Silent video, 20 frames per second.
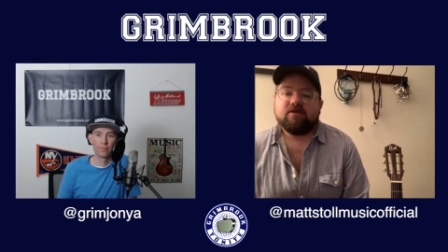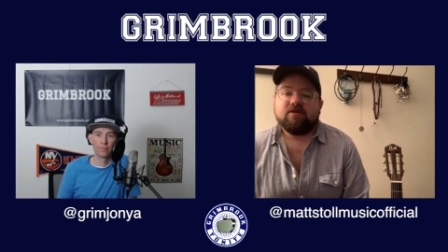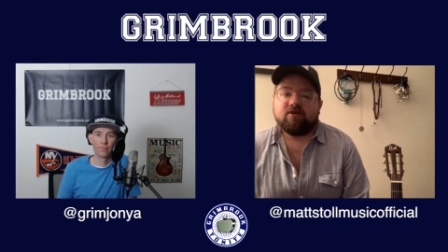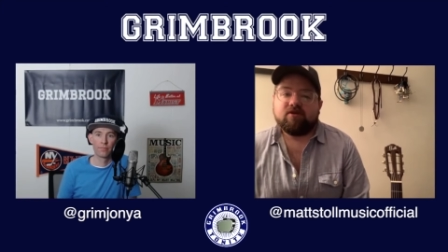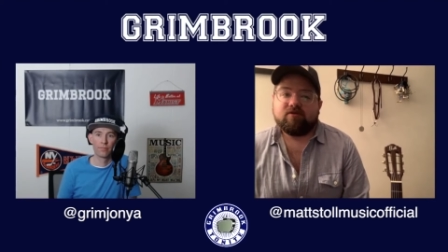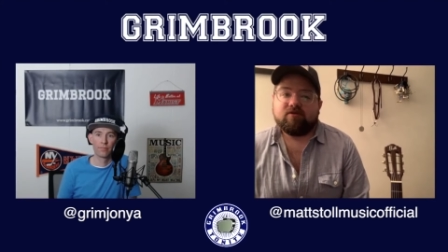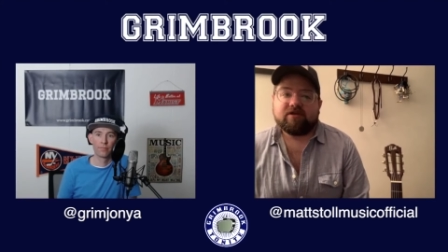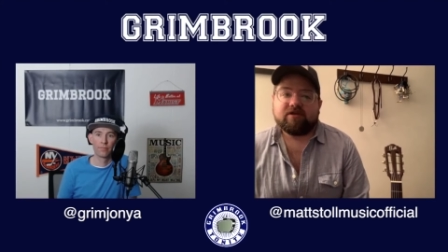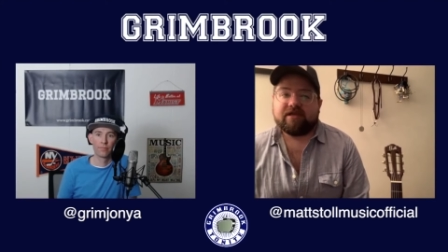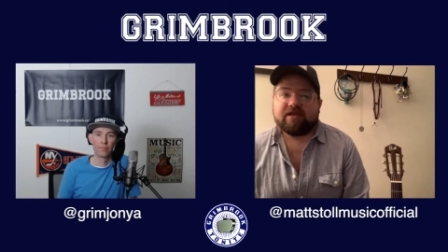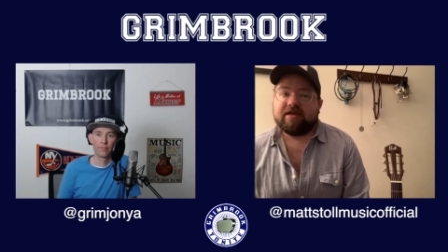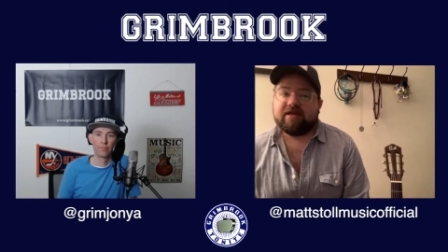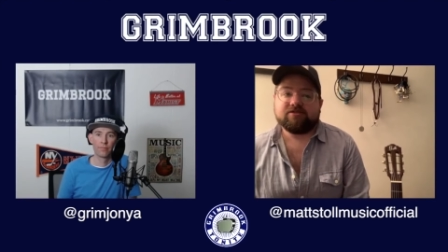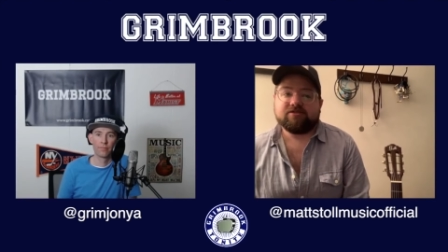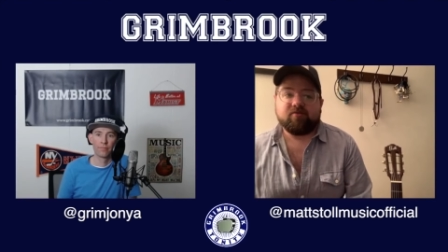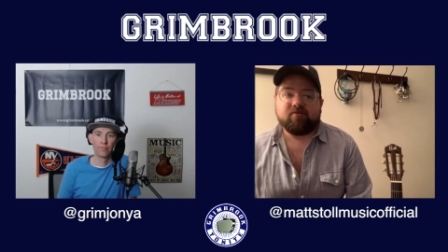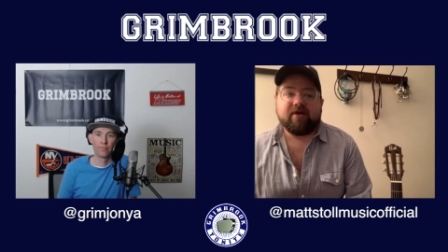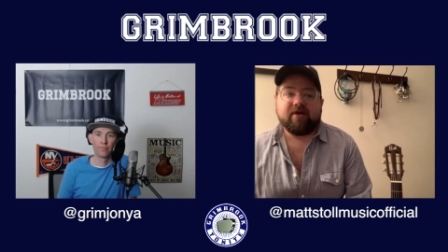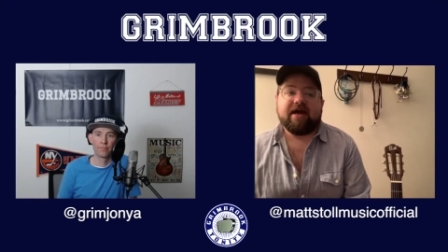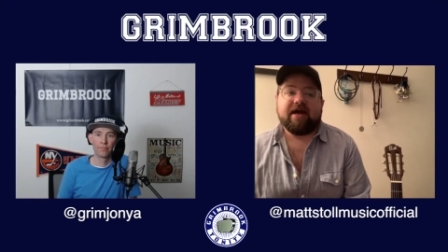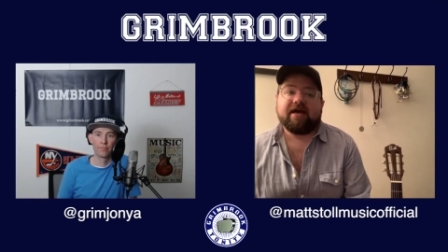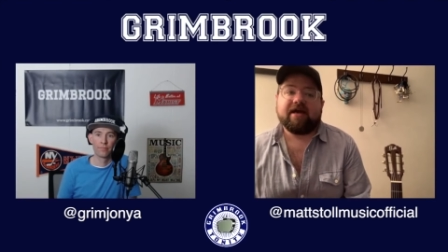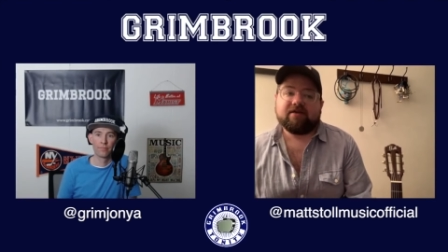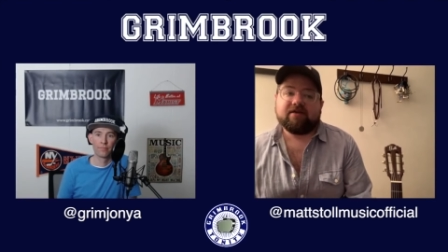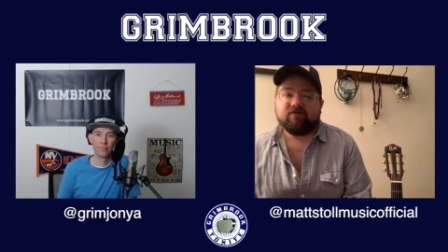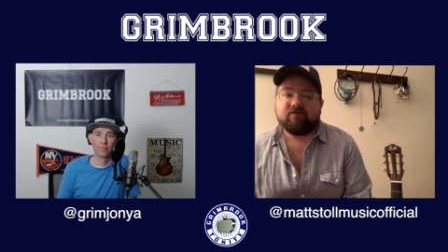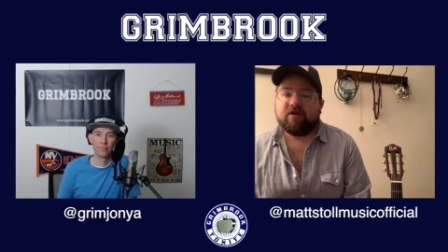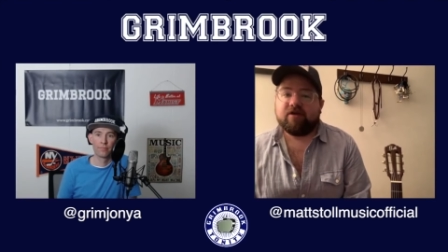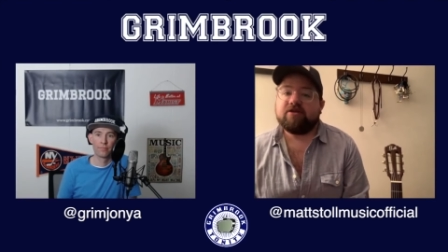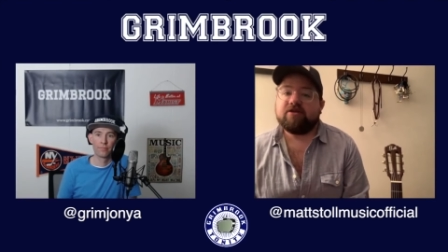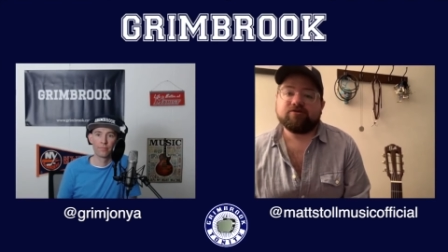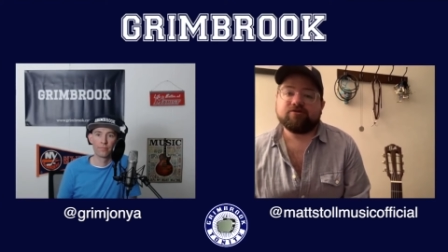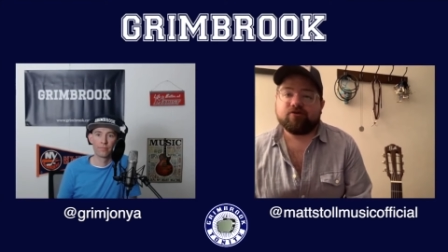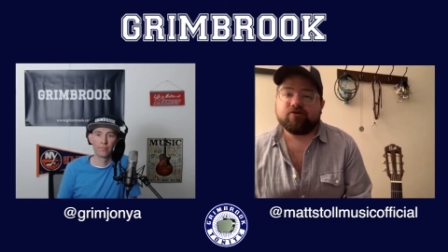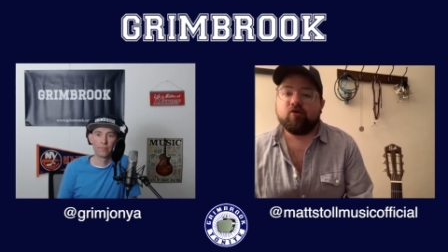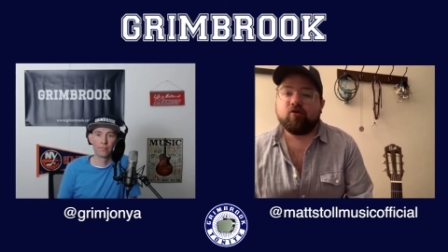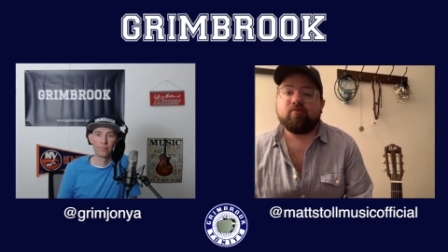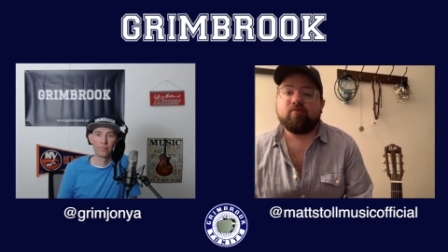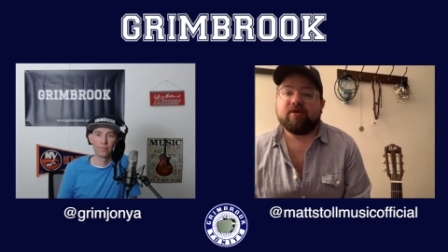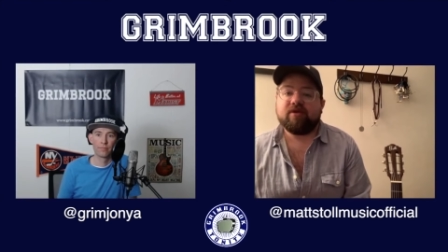When gigs are back and venues are